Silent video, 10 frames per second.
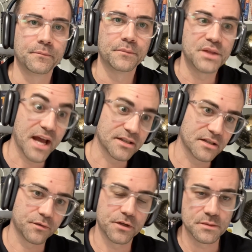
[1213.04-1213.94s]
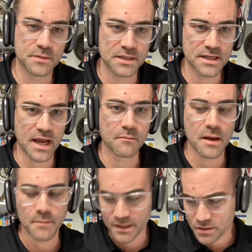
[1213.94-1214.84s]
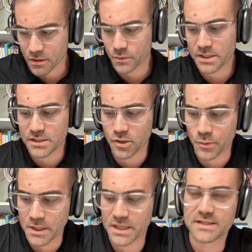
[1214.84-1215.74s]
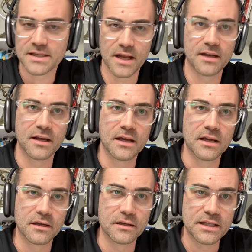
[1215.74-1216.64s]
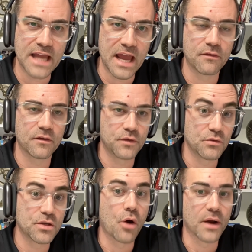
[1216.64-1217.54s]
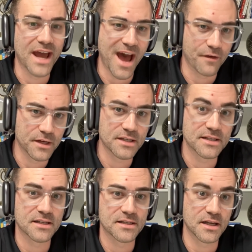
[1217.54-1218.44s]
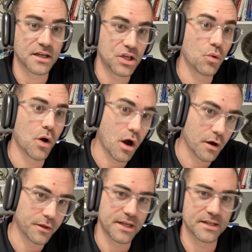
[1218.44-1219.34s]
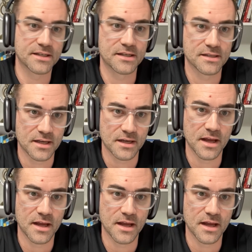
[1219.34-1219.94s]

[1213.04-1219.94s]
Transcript: that's the first mistake. My mentor always told me, he said, Dave, if you don't have an assistant, you are the assistant.